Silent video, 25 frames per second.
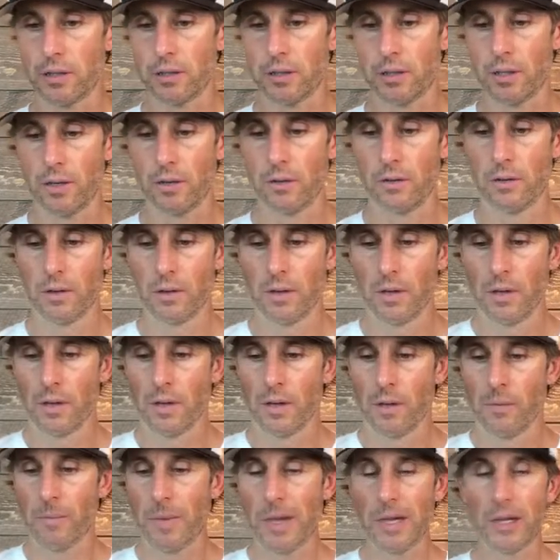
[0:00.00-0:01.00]
So
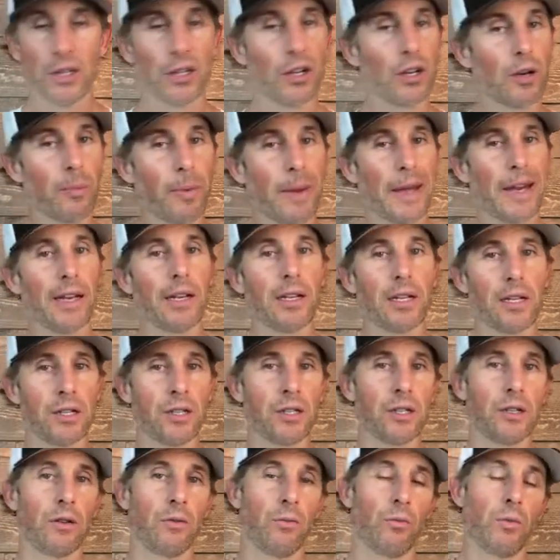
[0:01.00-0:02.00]
make sure you're paying
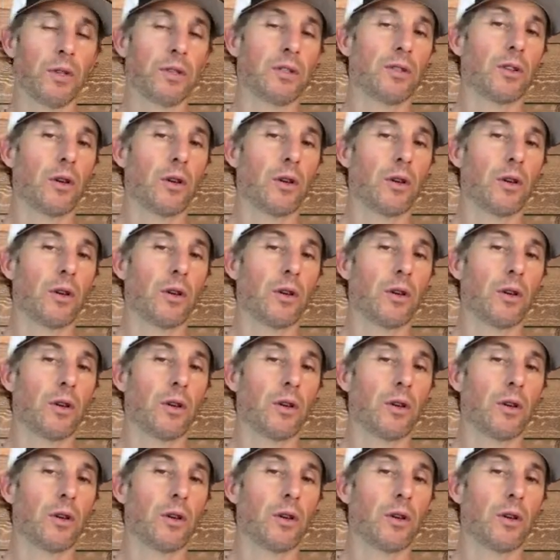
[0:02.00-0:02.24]
attention to what's